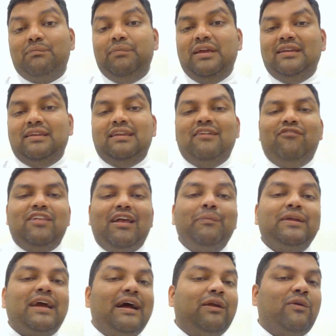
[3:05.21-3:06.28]
be it the
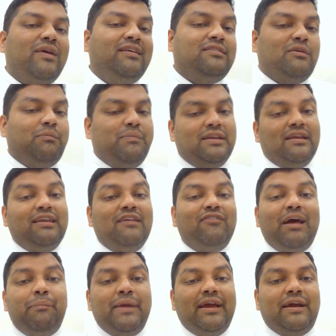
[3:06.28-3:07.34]
developed countries or be it the
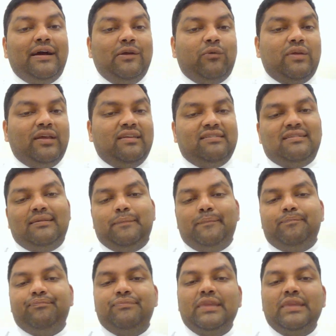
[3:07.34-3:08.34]
developing countries.